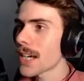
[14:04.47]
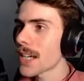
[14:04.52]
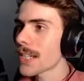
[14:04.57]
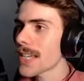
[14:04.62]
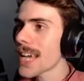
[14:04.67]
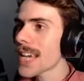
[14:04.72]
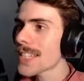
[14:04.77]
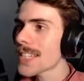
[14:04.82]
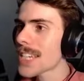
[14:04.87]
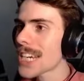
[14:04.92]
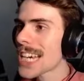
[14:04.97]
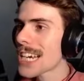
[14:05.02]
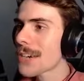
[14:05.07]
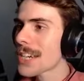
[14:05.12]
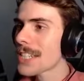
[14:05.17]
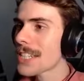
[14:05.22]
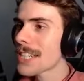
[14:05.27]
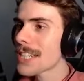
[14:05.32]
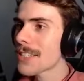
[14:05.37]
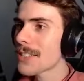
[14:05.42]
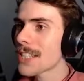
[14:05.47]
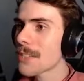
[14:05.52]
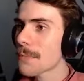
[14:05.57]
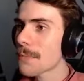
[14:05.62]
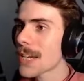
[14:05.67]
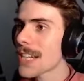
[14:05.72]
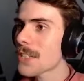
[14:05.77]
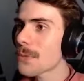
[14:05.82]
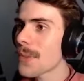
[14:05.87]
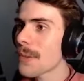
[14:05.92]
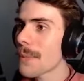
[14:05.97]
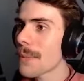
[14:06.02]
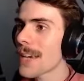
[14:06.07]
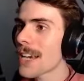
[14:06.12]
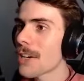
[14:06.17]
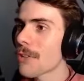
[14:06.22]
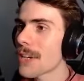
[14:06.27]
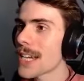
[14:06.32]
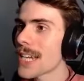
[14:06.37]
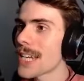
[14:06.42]
yeah, decorating this place with a bit
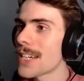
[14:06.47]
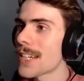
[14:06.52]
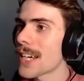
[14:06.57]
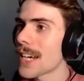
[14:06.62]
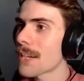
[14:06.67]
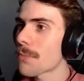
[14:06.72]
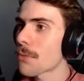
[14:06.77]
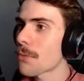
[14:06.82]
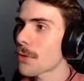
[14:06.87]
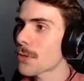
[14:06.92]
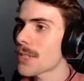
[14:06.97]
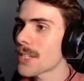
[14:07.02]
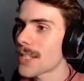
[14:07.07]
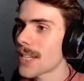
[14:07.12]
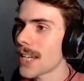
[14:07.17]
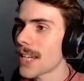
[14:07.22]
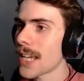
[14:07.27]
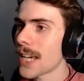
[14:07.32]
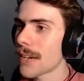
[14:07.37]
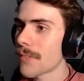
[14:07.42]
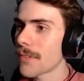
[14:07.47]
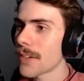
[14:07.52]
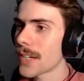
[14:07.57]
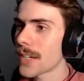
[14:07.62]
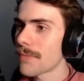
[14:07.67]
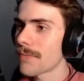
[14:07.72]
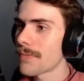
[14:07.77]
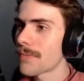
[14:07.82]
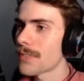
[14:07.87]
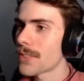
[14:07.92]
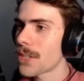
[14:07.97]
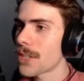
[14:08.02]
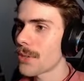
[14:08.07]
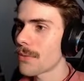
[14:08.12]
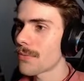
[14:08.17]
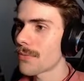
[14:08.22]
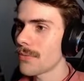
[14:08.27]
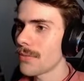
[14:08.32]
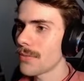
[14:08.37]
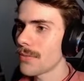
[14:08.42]
of green kind of brought it to life. I
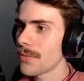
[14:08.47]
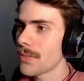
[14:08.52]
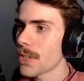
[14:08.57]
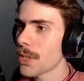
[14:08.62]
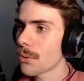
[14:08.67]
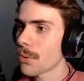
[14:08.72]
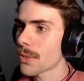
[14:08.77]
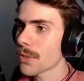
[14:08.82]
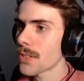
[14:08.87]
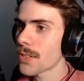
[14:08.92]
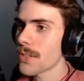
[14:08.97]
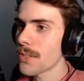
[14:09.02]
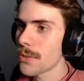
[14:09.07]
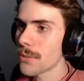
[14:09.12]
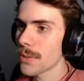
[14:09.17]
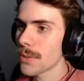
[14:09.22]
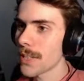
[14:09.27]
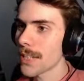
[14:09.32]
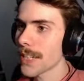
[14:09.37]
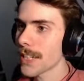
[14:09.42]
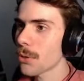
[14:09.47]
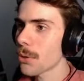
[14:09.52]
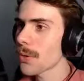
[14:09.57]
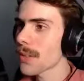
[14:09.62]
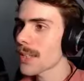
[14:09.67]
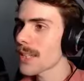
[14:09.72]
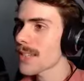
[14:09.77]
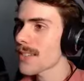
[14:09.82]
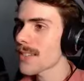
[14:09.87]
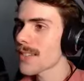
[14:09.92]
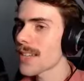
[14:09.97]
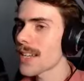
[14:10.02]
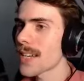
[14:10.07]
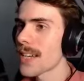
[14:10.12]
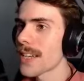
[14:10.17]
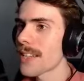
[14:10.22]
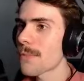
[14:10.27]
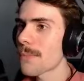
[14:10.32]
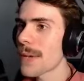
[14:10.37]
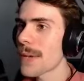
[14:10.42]
don't know what to do with like all this
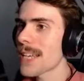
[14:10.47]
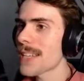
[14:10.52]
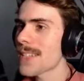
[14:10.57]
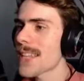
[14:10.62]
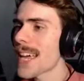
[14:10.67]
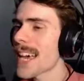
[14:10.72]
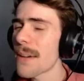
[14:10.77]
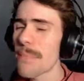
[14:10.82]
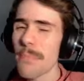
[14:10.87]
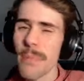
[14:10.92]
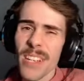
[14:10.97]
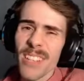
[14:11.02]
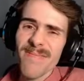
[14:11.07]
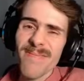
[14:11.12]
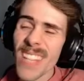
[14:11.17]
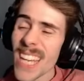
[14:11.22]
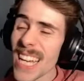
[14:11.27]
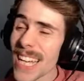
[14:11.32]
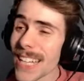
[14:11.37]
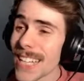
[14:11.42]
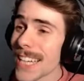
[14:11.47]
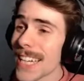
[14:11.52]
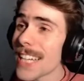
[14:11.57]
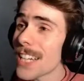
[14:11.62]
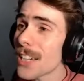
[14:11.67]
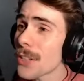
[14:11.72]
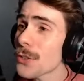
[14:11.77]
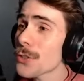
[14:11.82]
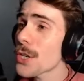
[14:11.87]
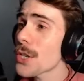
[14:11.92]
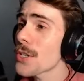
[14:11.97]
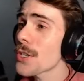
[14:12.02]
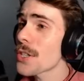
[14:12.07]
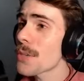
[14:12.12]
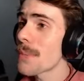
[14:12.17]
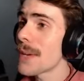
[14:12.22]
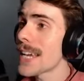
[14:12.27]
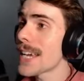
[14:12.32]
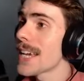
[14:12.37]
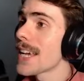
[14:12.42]
space there, but it looks good
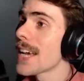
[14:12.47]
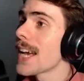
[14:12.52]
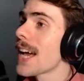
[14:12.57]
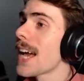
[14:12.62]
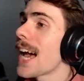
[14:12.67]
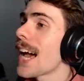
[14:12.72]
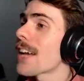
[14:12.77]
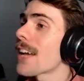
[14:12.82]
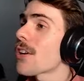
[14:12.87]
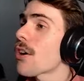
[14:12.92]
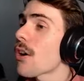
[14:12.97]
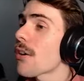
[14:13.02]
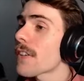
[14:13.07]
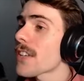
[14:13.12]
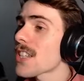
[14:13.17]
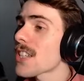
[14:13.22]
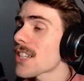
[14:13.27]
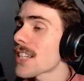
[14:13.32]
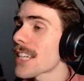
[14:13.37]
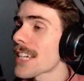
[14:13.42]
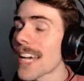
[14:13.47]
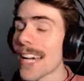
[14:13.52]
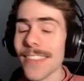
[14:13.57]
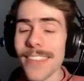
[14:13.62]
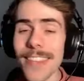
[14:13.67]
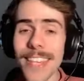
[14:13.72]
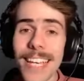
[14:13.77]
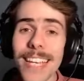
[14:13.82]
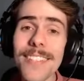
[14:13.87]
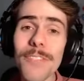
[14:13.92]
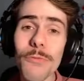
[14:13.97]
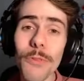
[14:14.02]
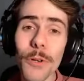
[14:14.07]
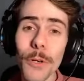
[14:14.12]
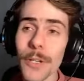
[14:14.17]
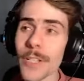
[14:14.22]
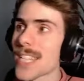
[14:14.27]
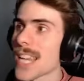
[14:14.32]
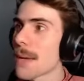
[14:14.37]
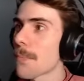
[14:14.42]
to me. And obviously at this
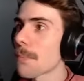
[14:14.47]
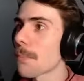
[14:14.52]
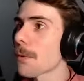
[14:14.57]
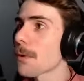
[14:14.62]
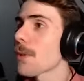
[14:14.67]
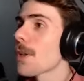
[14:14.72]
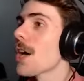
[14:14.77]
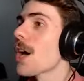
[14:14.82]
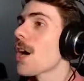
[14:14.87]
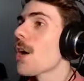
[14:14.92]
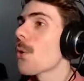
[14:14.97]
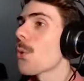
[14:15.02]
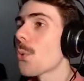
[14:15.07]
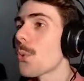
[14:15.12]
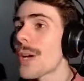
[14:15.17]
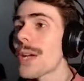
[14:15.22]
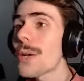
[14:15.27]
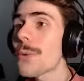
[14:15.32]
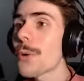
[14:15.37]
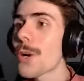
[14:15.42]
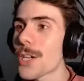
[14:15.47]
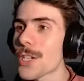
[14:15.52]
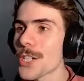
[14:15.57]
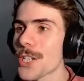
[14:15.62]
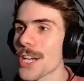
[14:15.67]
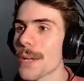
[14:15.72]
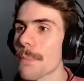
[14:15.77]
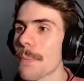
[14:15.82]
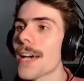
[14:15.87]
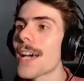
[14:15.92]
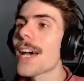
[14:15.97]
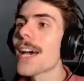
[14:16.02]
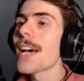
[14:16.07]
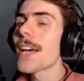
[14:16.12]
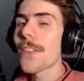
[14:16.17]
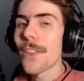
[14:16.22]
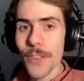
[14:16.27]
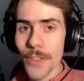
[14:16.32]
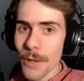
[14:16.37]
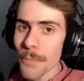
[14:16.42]
ruined temple we worship
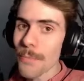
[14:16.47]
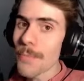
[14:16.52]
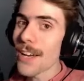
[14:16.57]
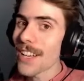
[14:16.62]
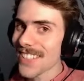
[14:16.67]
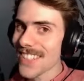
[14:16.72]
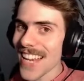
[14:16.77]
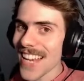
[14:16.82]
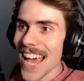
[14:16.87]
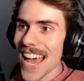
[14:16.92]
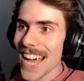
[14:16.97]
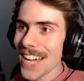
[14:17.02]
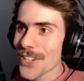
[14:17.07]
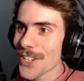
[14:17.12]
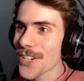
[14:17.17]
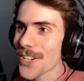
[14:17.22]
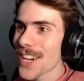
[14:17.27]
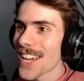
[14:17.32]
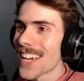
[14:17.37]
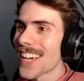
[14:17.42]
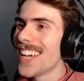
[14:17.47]
the mustache